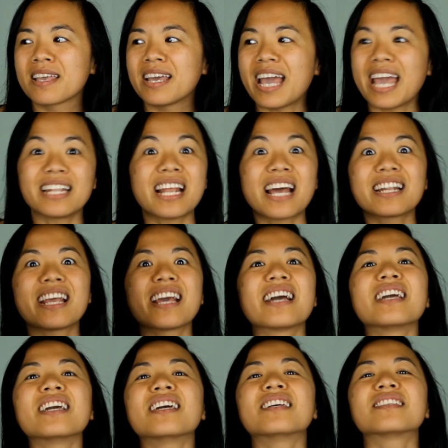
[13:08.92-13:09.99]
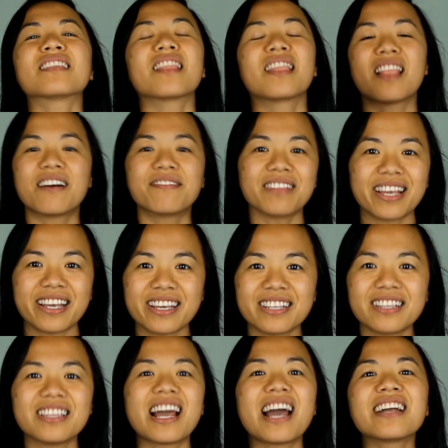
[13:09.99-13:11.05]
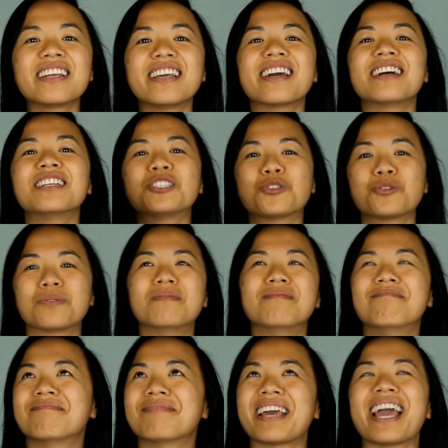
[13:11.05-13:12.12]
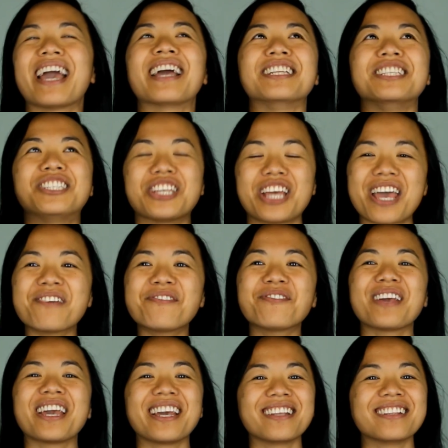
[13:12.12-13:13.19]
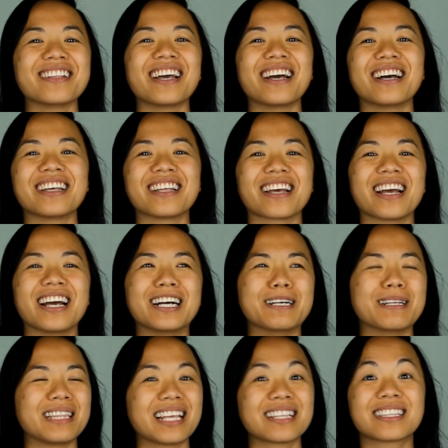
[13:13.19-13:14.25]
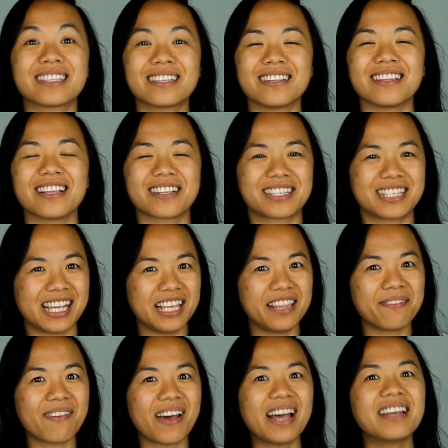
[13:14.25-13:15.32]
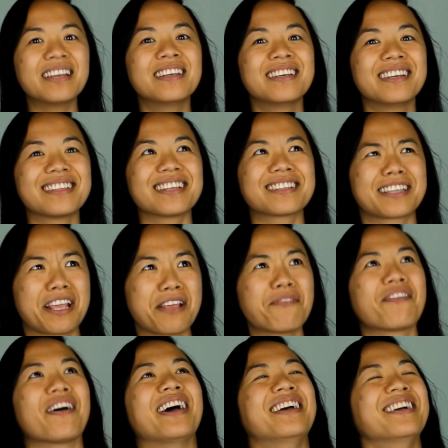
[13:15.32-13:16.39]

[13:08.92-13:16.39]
And Nadia is lovely. Nadia and Geoff and Latifa, sorry,